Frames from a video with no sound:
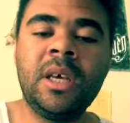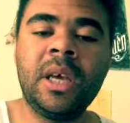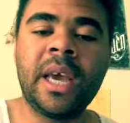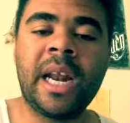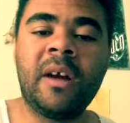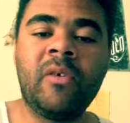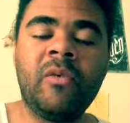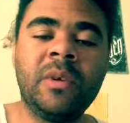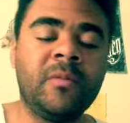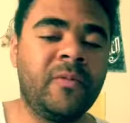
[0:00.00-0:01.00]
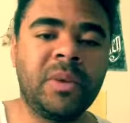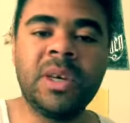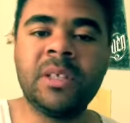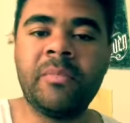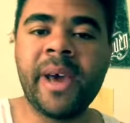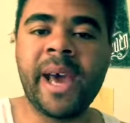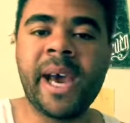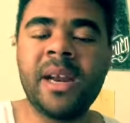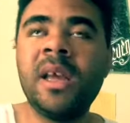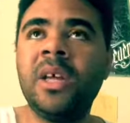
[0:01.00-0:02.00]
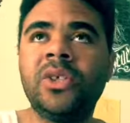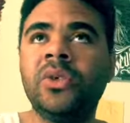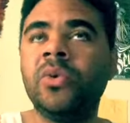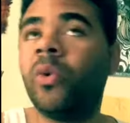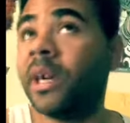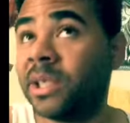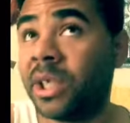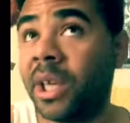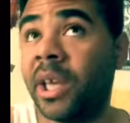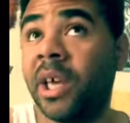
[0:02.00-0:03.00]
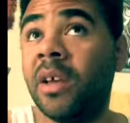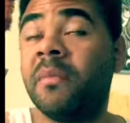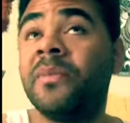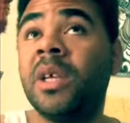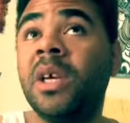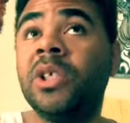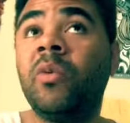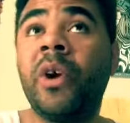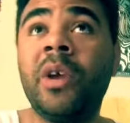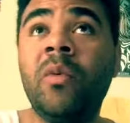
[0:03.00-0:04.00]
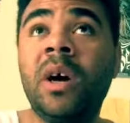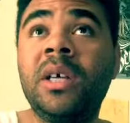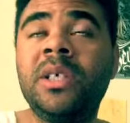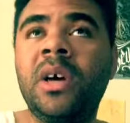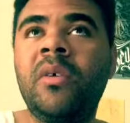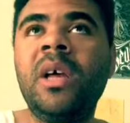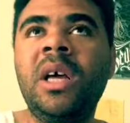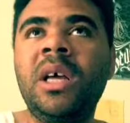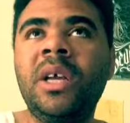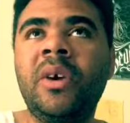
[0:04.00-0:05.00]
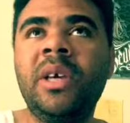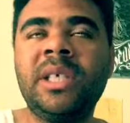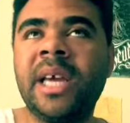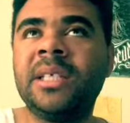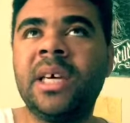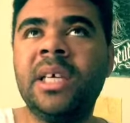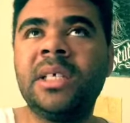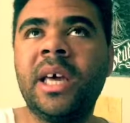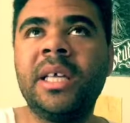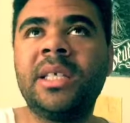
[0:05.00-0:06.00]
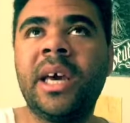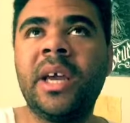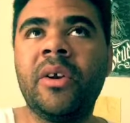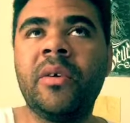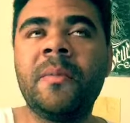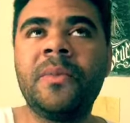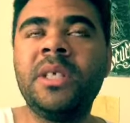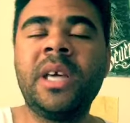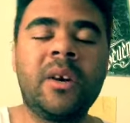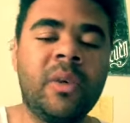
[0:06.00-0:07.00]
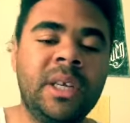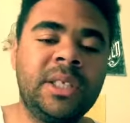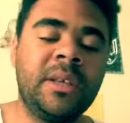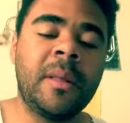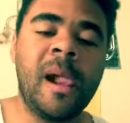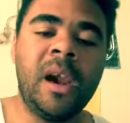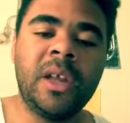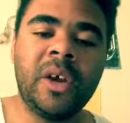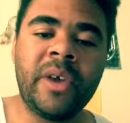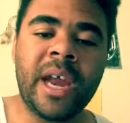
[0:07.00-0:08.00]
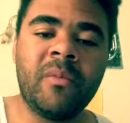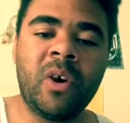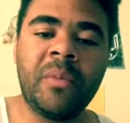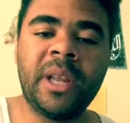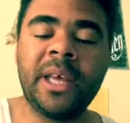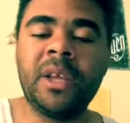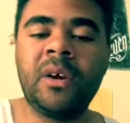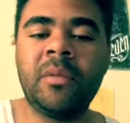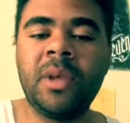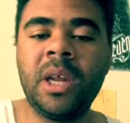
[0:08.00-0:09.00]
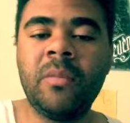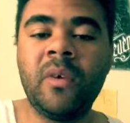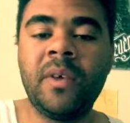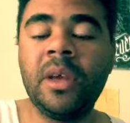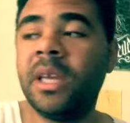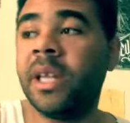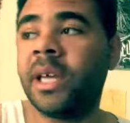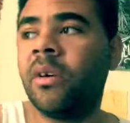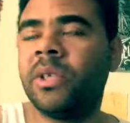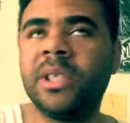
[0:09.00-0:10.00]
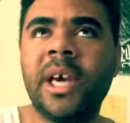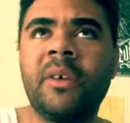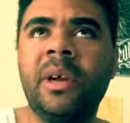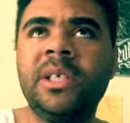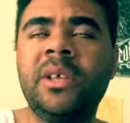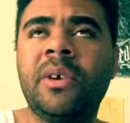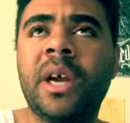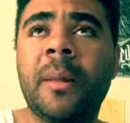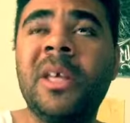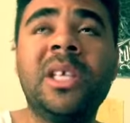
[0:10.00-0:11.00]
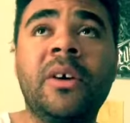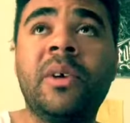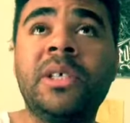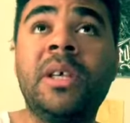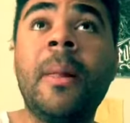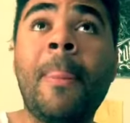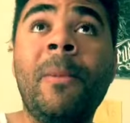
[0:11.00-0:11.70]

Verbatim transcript: and how from good to bad, to questioning him, to where he was, you know. You know, he's an anti he's an anti-hero. He's not crazy. No, he had a moment like, you know, in the beginning the movie, he like, oh, this guy crazy or not? He's not crazy.